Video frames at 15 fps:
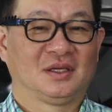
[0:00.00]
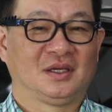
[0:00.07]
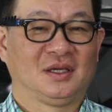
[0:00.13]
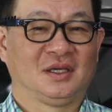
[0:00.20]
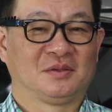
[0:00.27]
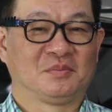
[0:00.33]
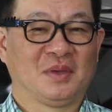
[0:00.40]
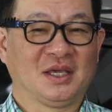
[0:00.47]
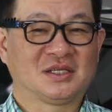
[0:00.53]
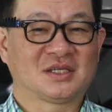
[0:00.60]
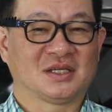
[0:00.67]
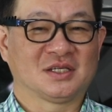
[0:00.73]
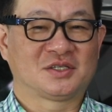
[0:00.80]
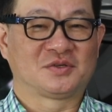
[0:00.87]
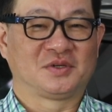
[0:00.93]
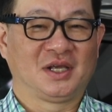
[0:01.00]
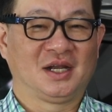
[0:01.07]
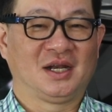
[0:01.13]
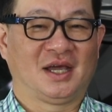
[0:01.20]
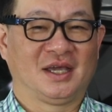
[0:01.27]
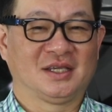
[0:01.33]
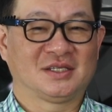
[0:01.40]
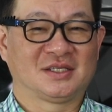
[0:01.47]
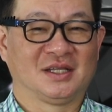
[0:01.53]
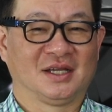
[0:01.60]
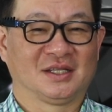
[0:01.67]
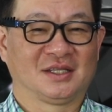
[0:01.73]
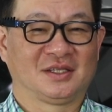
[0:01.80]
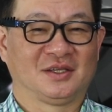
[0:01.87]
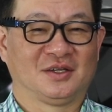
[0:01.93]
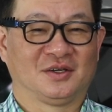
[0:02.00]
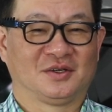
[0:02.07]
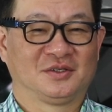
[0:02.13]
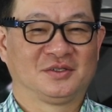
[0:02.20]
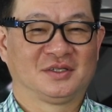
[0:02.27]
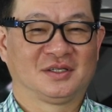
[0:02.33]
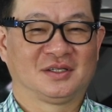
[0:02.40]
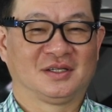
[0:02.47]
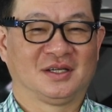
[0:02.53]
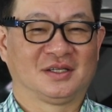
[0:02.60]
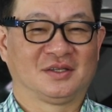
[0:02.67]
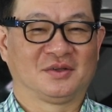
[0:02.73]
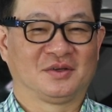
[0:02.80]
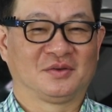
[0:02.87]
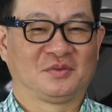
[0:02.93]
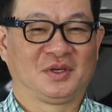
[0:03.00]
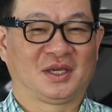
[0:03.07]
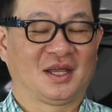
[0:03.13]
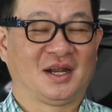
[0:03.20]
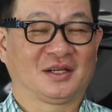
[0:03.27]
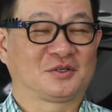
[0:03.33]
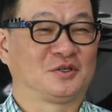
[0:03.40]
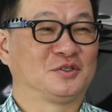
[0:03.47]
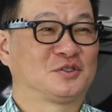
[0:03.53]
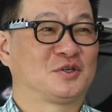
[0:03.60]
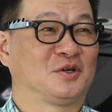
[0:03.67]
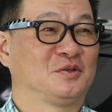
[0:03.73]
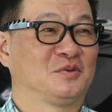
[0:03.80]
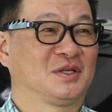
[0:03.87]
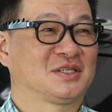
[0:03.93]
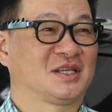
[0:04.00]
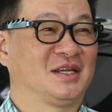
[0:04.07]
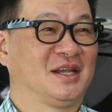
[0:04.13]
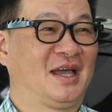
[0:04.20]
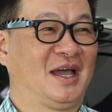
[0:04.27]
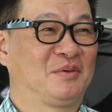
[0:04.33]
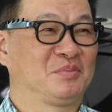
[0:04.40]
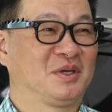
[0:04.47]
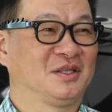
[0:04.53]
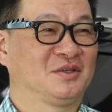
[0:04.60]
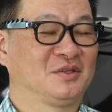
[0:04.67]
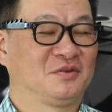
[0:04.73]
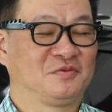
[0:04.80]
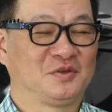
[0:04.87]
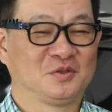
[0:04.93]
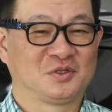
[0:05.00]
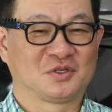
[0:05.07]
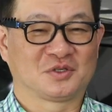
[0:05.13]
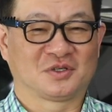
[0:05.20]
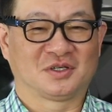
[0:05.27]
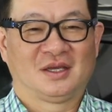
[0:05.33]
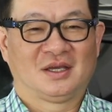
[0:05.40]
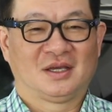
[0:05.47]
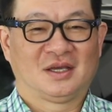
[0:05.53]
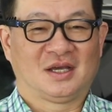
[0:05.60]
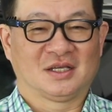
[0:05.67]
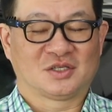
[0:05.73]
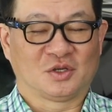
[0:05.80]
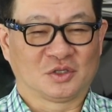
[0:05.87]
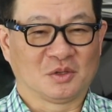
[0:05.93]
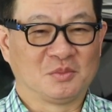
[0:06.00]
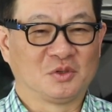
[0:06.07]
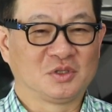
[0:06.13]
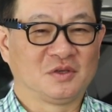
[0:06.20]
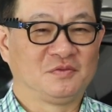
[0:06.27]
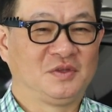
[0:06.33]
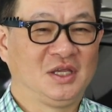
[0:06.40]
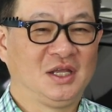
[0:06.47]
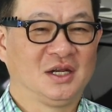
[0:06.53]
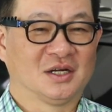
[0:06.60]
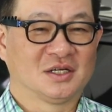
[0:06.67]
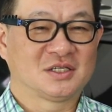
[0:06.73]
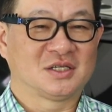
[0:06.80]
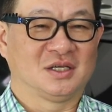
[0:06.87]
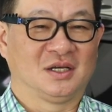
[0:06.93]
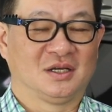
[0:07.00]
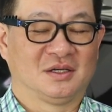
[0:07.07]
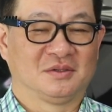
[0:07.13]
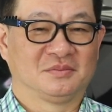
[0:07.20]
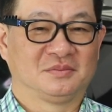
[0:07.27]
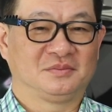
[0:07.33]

it makes us realize that, you know, that uh, we cannot control what's going to happen in the future. As automotive dealers, uh,